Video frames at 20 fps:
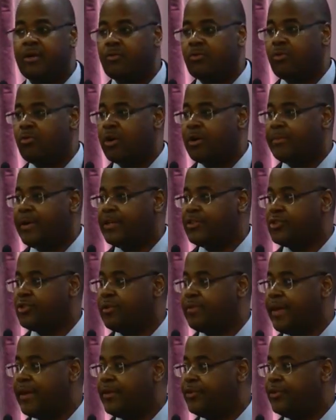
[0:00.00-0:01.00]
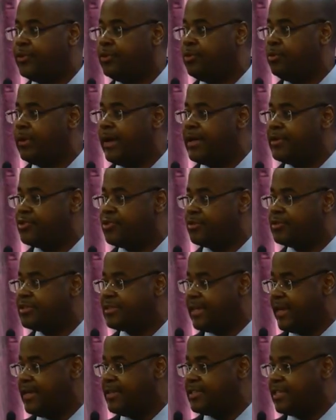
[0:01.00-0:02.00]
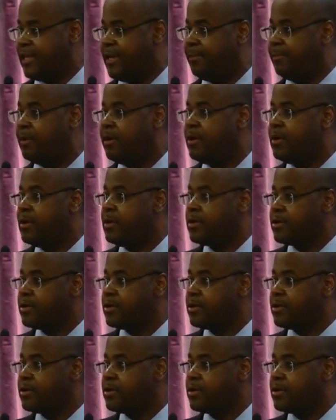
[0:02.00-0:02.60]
we want to make sure that you, as your state team,